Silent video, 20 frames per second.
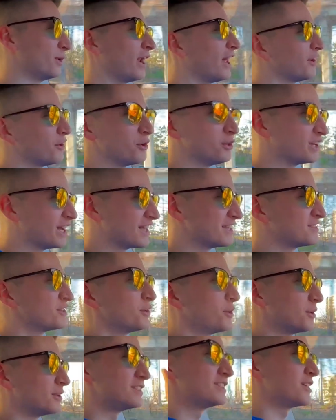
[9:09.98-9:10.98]
it. I know you guys
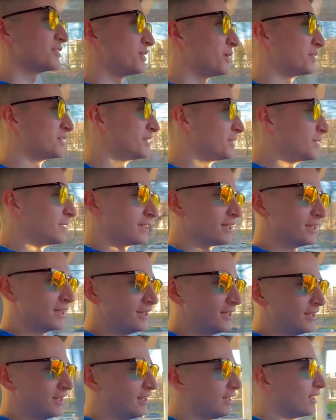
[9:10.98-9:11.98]
do it, so don't do it.
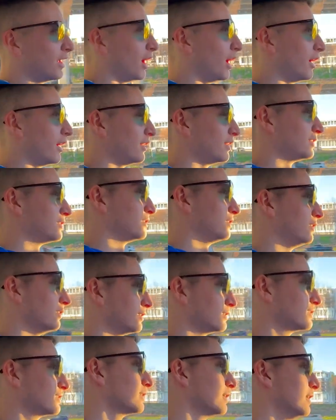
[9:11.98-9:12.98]
All right, let's do
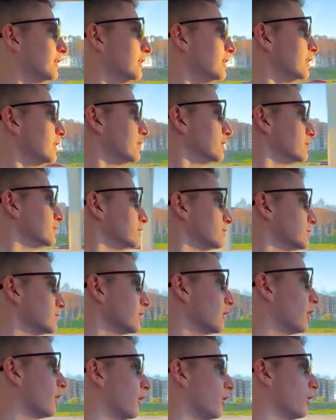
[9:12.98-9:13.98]
this.
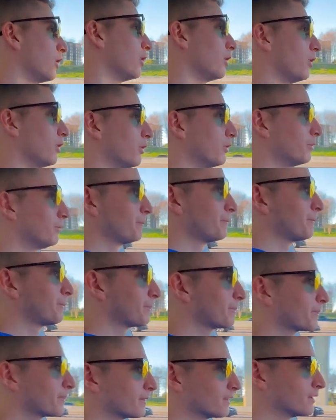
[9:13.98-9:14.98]
So
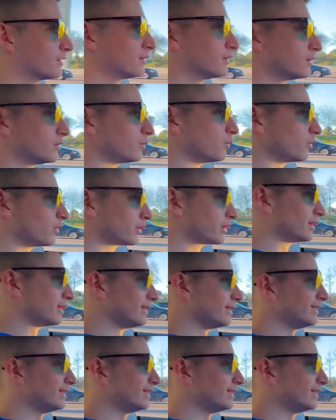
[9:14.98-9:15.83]
we're gonna